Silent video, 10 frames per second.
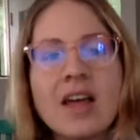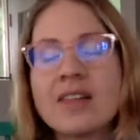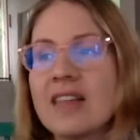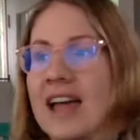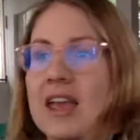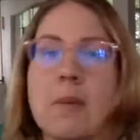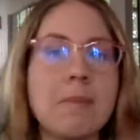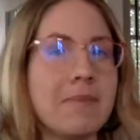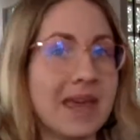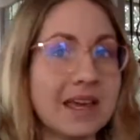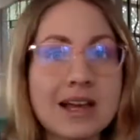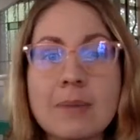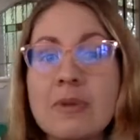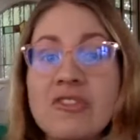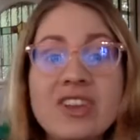like make a
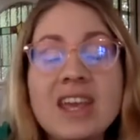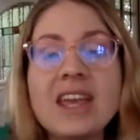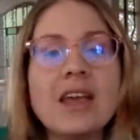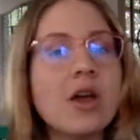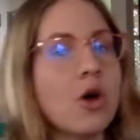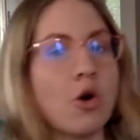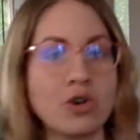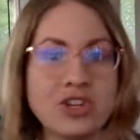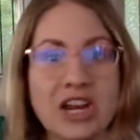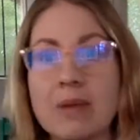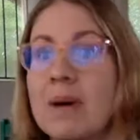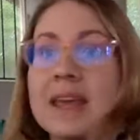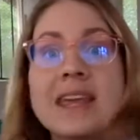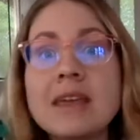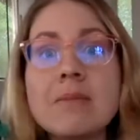cup of tea or check my
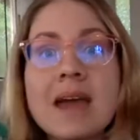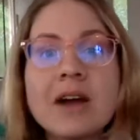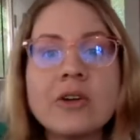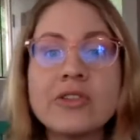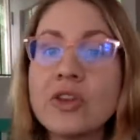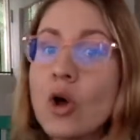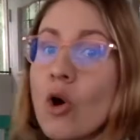emails,